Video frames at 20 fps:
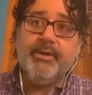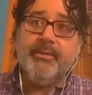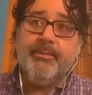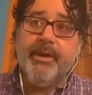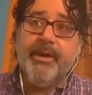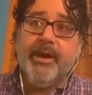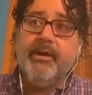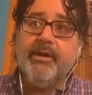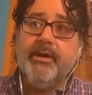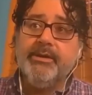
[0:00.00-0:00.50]
their
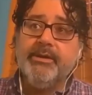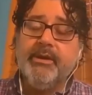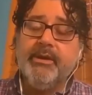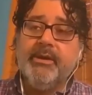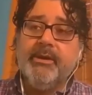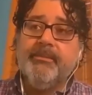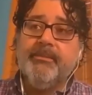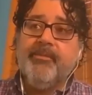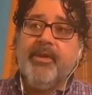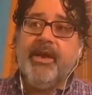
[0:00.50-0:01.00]
parent,
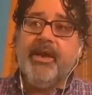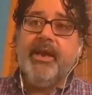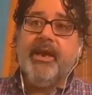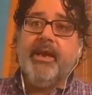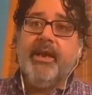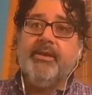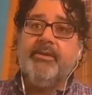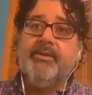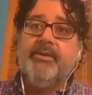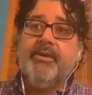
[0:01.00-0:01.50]

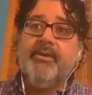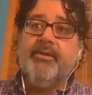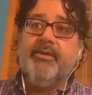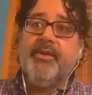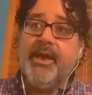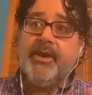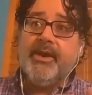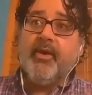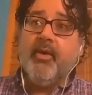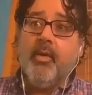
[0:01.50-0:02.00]
and
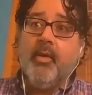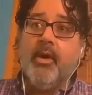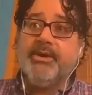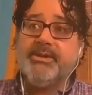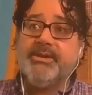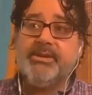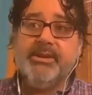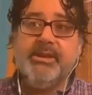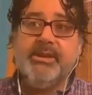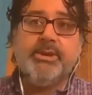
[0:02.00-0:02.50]
they don't
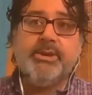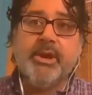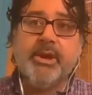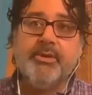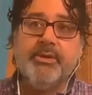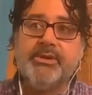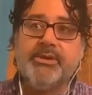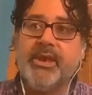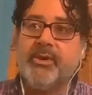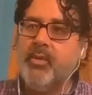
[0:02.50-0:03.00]
want to see each
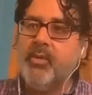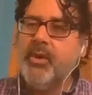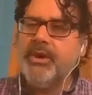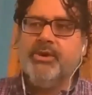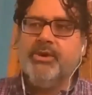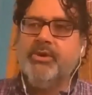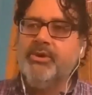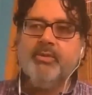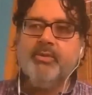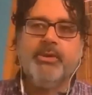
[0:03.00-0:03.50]
other. It's like, what
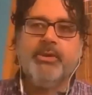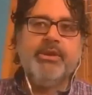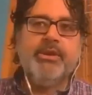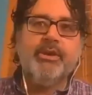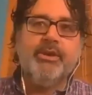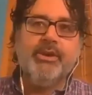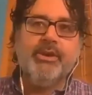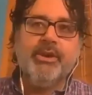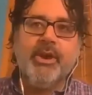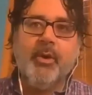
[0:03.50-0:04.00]
are you doing
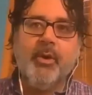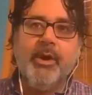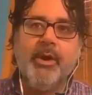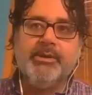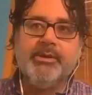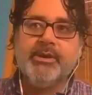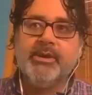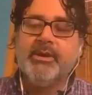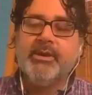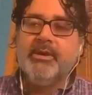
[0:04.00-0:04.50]
here? You know,
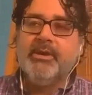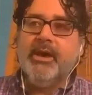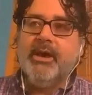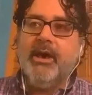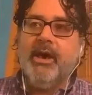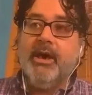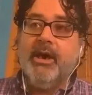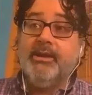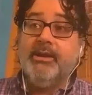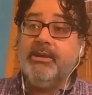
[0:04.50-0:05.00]
and
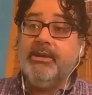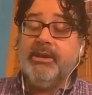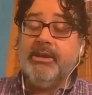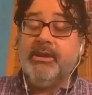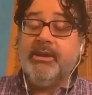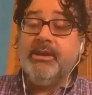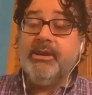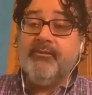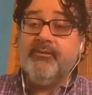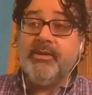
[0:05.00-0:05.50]

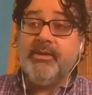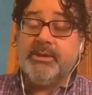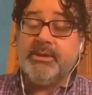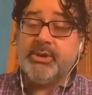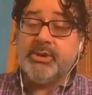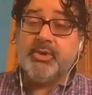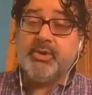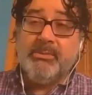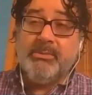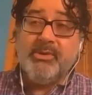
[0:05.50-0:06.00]
in even
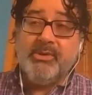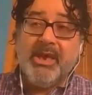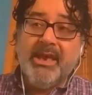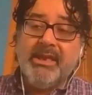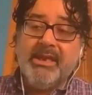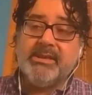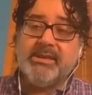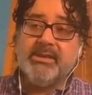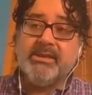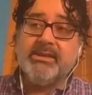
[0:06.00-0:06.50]
extreme
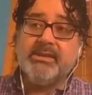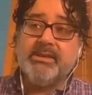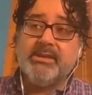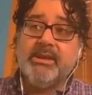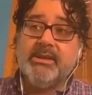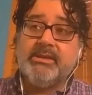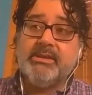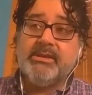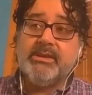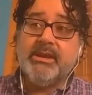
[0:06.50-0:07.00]
cases,
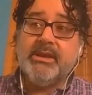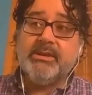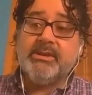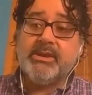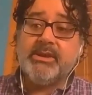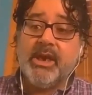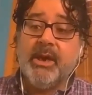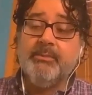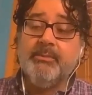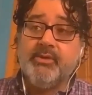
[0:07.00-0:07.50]

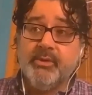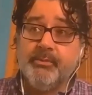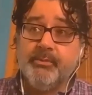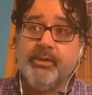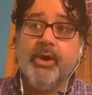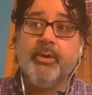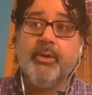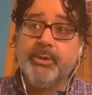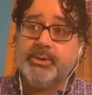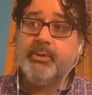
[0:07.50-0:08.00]
it's come to
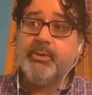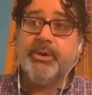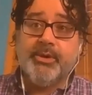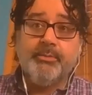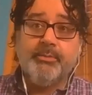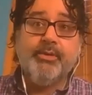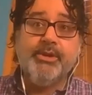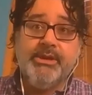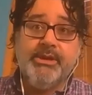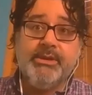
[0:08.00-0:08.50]
blows where
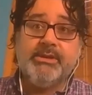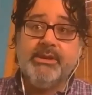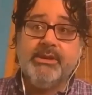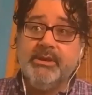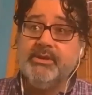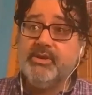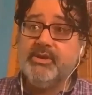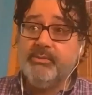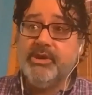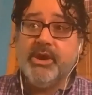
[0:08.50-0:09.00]
the police
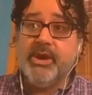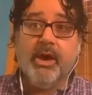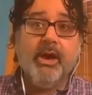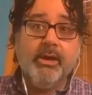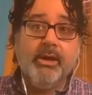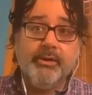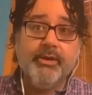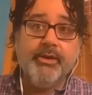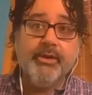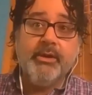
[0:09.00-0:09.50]
needed to be
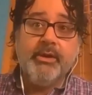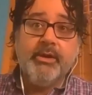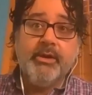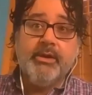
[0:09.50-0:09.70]
called.